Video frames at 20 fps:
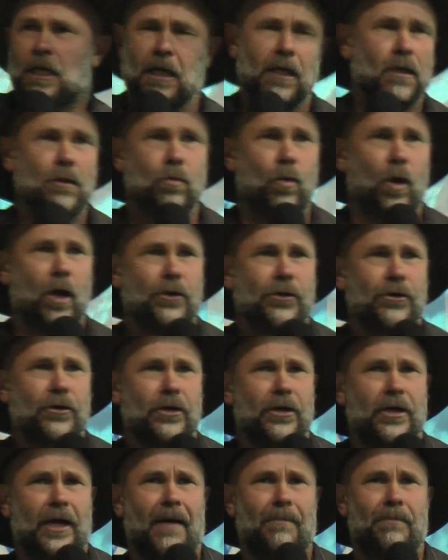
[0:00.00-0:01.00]
He
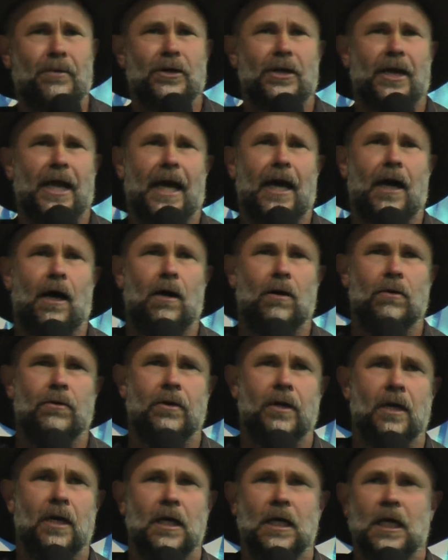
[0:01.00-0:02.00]
wandered up and
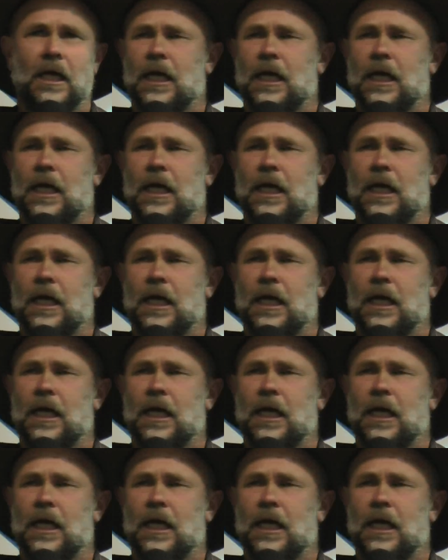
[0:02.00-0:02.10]
down.